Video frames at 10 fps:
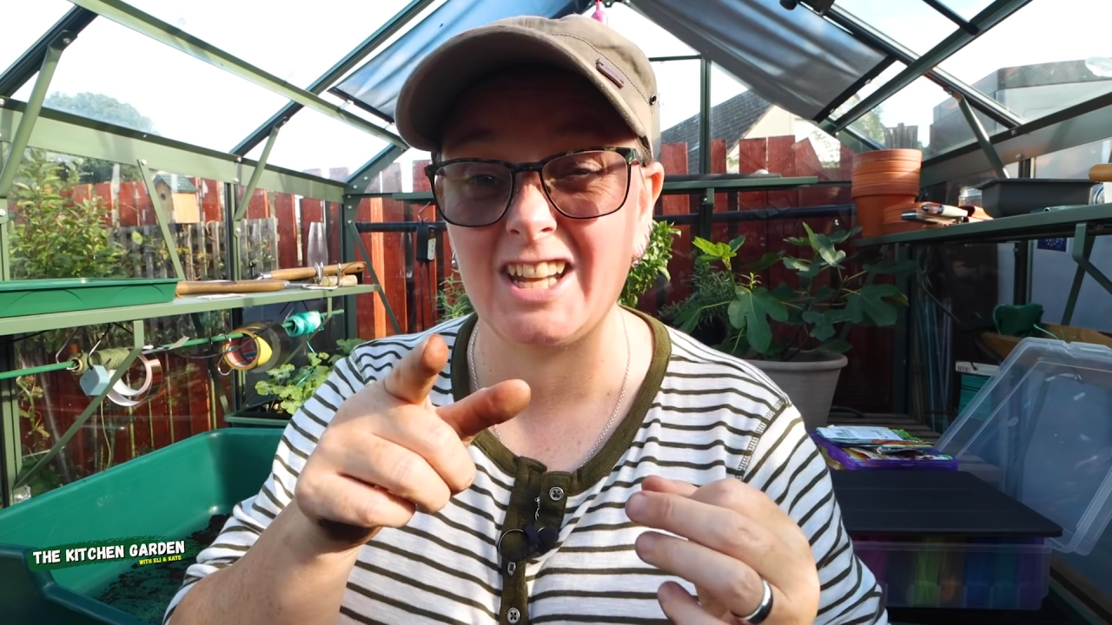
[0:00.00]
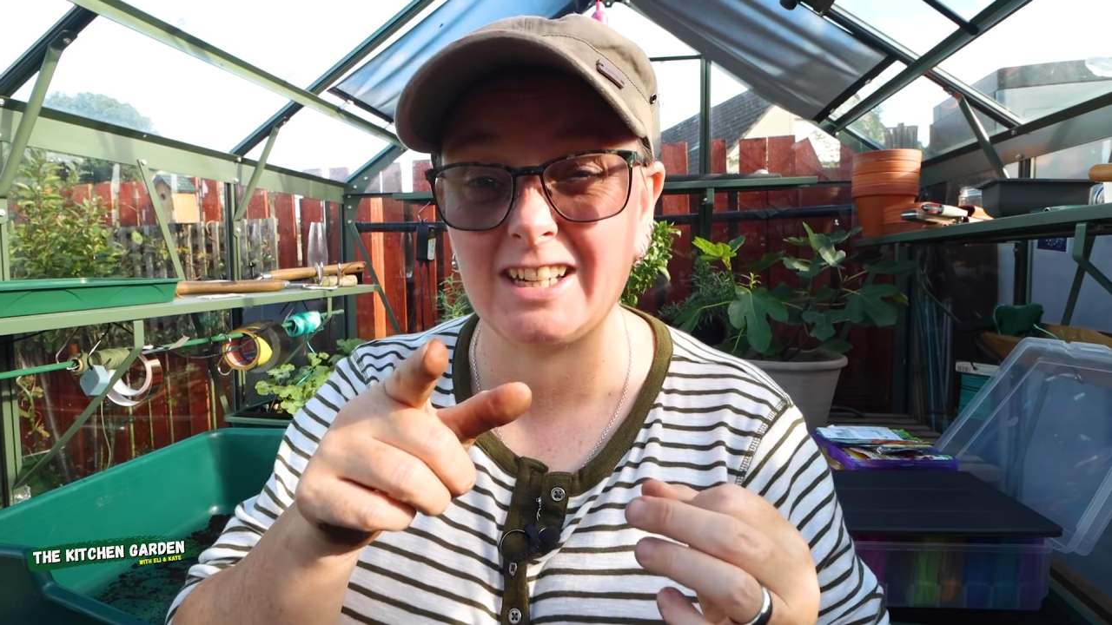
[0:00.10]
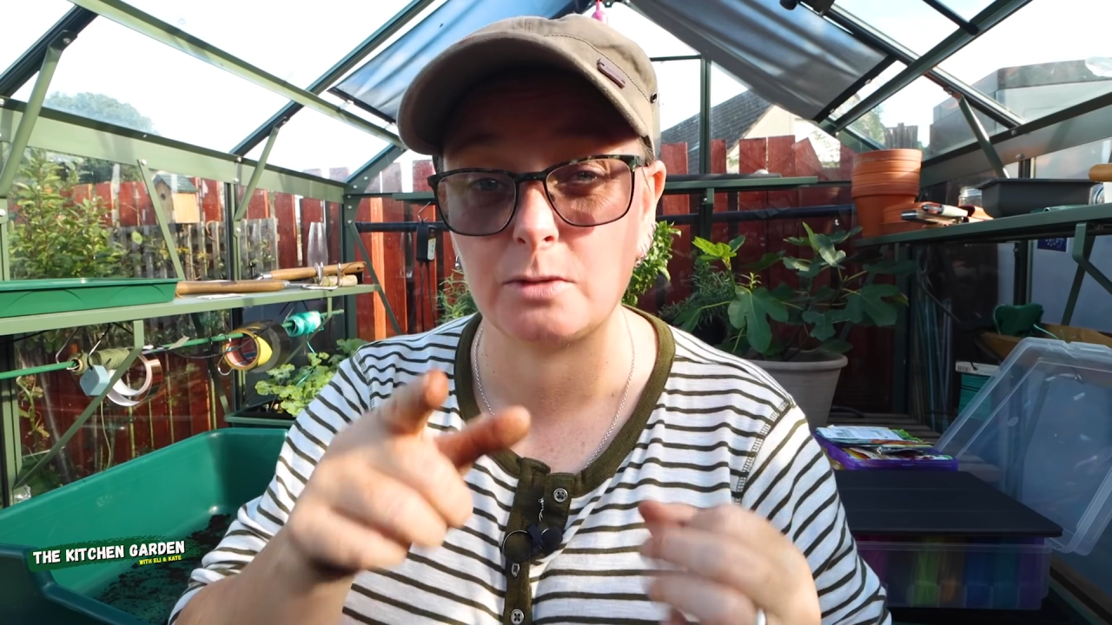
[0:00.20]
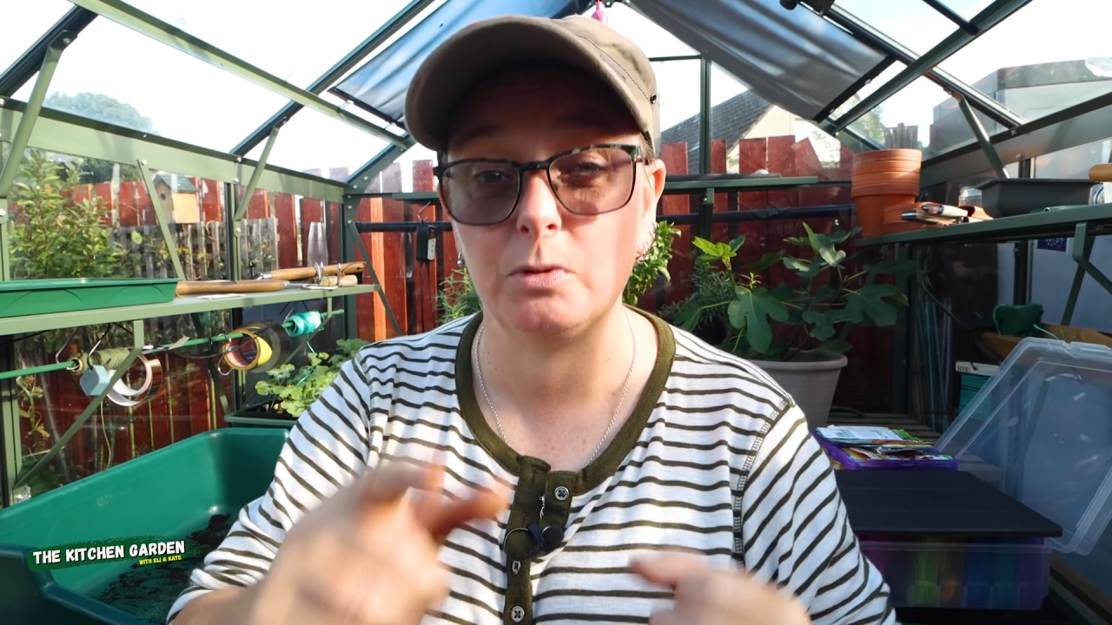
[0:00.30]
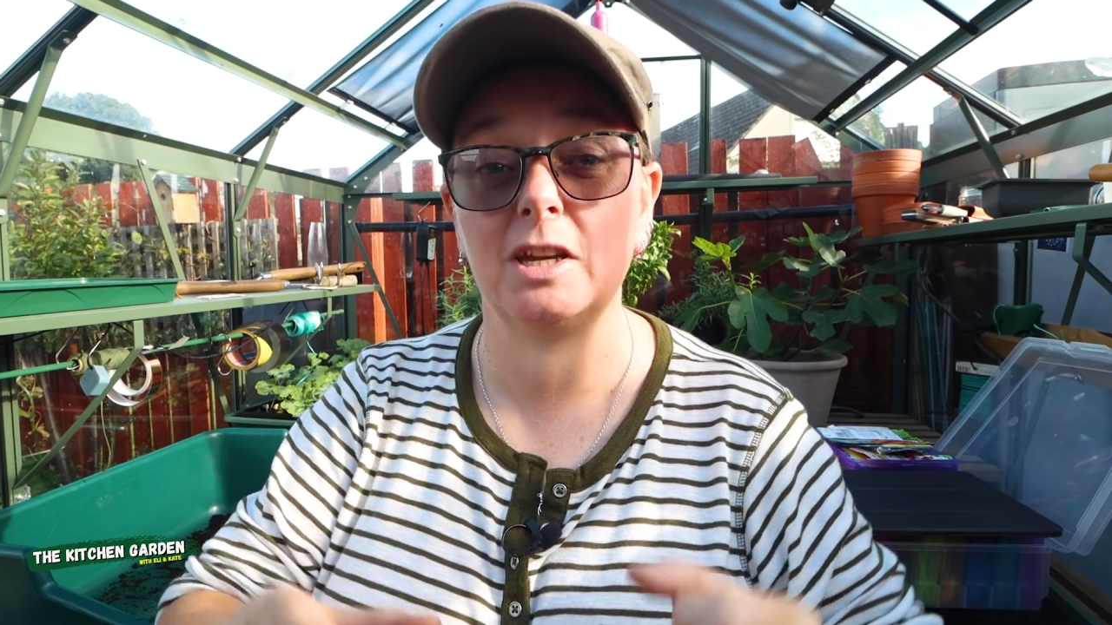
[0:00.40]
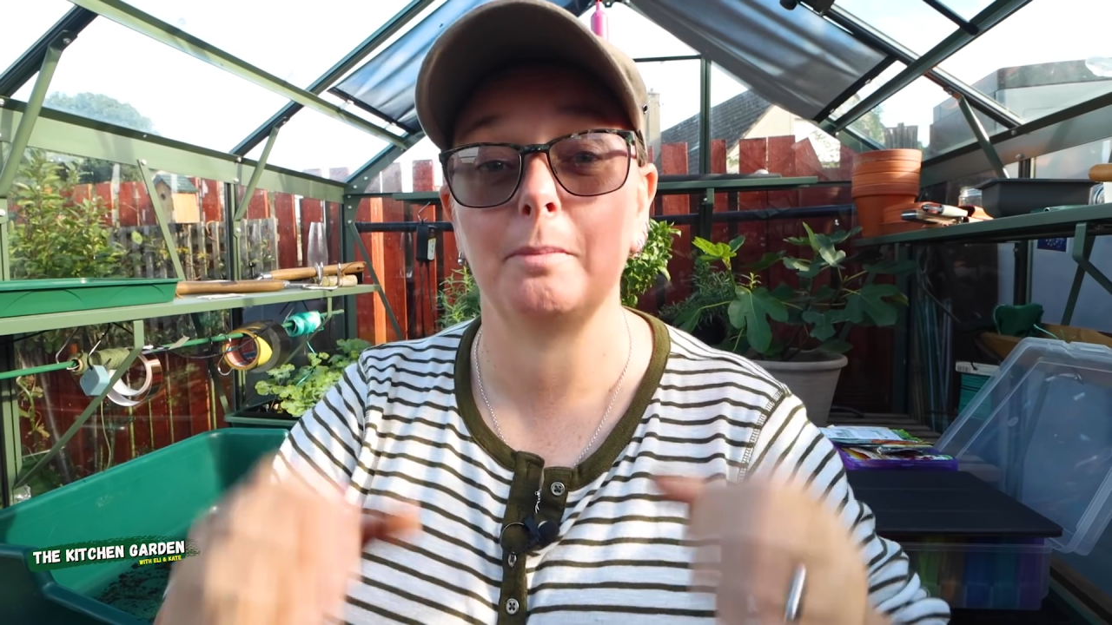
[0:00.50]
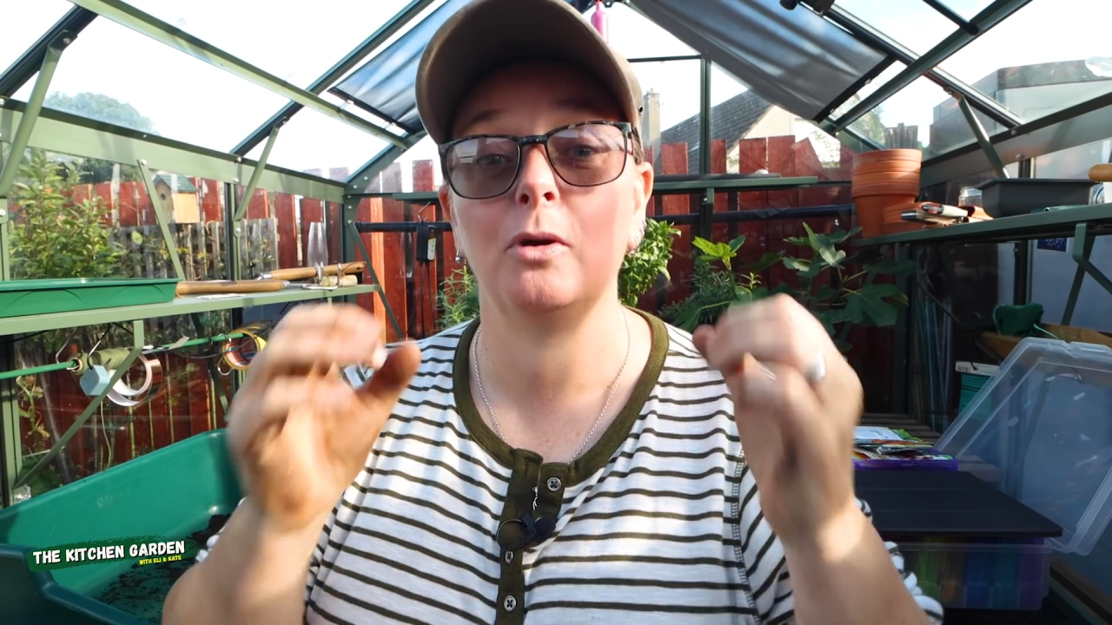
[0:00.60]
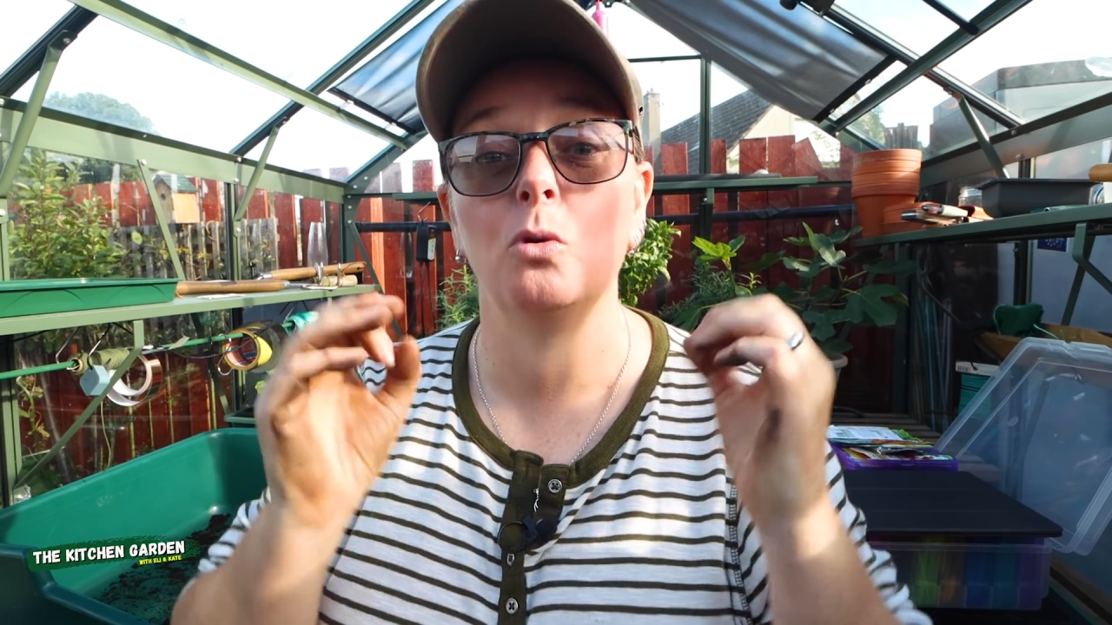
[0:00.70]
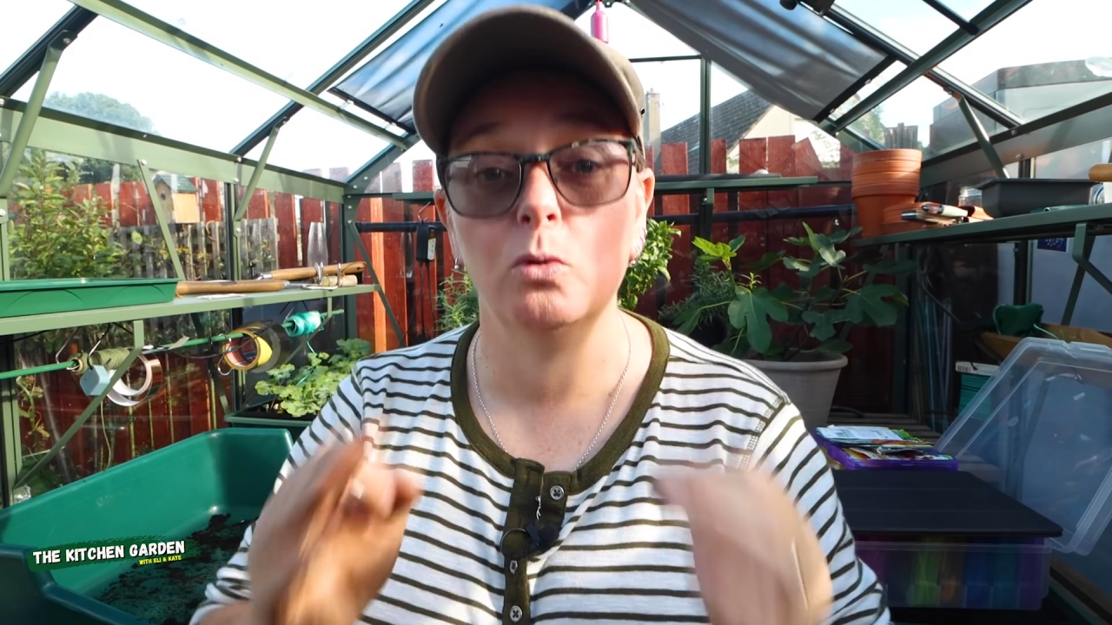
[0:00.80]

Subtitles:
next week about